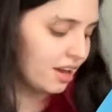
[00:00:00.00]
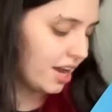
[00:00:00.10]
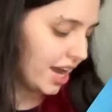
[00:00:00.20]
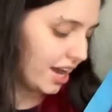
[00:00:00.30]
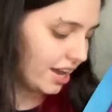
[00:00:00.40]

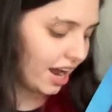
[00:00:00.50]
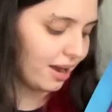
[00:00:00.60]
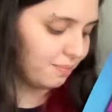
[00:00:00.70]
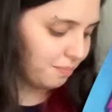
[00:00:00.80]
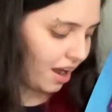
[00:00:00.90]
And
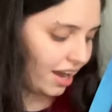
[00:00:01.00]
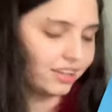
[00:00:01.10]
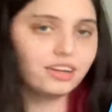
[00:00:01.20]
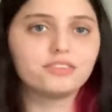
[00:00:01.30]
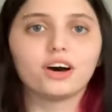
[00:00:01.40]
I
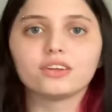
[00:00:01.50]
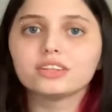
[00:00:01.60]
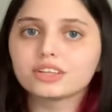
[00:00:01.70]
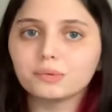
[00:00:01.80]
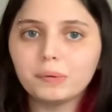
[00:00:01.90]
loved all the
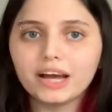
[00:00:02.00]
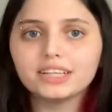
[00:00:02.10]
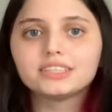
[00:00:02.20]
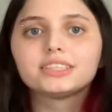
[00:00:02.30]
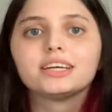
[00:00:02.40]
little
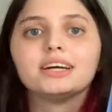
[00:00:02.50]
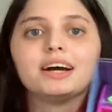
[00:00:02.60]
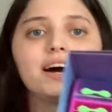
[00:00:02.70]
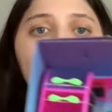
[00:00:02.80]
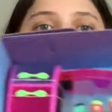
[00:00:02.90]
pets
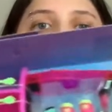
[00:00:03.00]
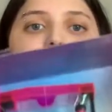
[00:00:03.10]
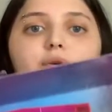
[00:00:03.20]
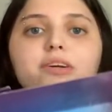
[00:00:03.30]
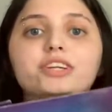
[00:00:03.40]

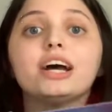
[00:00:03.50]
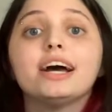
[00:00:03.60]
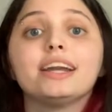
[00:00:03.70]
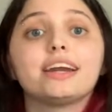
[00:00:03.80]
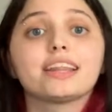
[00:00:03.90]
so much.
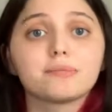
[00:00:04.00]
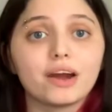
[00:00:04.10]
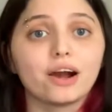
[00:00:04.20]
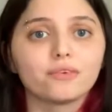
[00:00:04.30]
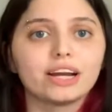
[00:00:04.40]
None of them are
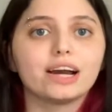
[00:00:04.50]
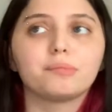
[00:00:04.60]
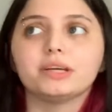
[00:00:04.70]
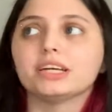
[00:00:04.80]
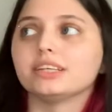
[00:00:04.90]
out right now
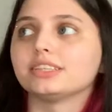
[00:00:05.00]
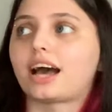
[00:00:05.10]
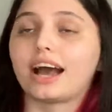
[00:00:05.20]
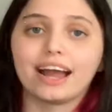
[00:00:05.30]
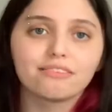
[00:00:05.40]
because
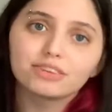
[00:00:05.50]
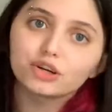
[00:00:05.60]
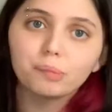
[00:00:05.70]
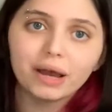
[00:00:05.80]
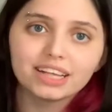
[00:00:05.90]
I have little
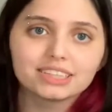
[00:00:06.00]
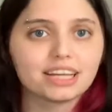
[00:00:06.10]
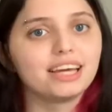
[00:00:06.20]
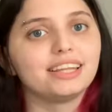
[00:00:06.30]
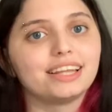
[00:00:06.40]
pets
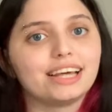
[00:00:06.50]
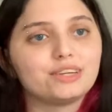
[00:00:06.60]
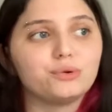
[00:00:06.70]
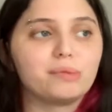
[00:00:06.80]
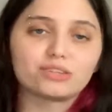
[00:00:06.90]
and they like
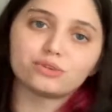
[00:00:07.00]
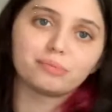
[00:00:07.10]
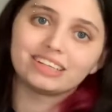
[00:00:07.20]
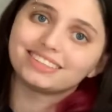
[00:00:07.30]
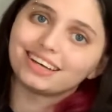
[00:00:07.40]
to mess with my
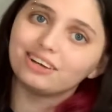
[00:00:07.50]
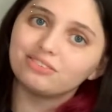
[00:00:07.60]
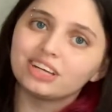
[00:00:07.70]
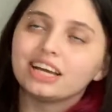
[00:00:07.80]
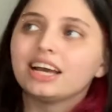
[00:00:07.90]
stuff.
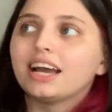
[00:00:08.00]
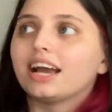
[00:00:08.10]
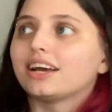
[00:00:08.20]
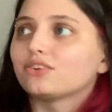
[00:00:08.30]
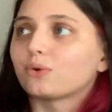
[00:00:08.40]

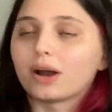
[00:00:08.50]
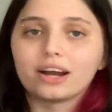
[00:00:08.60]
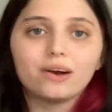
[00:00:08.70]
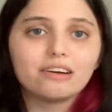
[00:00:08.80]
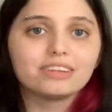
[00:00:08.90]
And so I don't
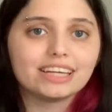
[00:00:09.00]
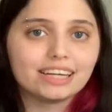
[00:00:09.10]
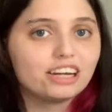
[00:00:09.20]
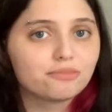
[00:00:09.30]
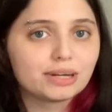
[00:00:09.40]
have like
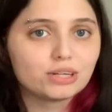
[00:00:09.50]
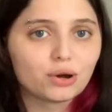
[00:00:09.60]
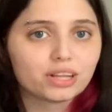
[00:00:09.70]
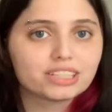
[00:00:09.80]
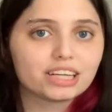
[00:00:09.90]
any of my
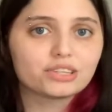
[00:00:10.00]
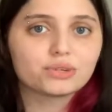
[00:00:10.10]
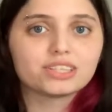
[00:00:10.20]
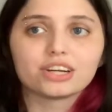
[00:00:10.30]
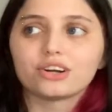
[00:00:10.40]
doll
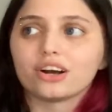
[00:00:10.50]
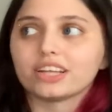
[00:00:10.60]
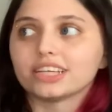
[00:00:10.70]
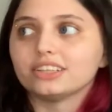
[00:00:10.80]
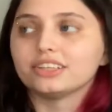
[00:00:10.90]
accessories that are not
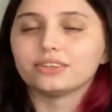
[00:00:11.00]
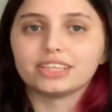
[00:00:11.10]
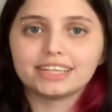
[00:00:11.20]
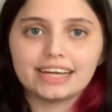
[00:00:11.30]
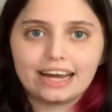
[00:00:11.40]
like literally
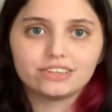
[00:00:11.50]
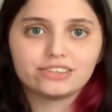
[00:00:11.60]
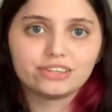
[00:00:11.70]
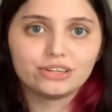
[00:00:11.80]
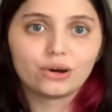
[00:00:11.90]
attached to
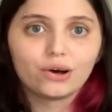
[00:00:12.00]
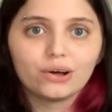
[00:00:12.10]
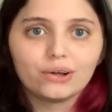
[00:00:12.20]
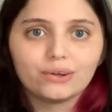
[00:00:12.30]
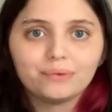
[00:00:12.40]
the
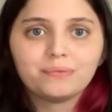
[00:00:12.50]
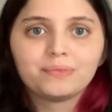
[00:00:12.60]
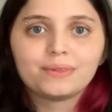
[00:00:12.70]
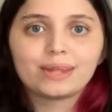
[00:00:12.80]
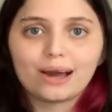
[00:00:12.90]
doll
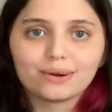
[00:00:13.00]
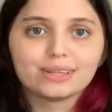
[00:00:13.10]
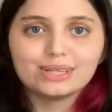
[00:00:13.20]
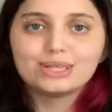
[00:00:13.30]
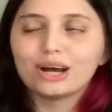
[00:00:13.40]
out on
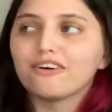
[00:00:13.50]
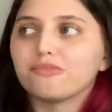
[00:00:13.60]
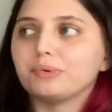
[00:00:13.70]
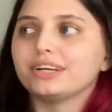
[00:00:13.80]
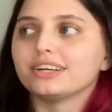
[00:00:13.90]
this shelf,
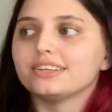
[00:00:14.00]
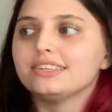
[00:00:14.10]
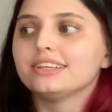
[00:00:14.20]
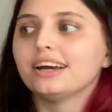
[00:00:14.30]
because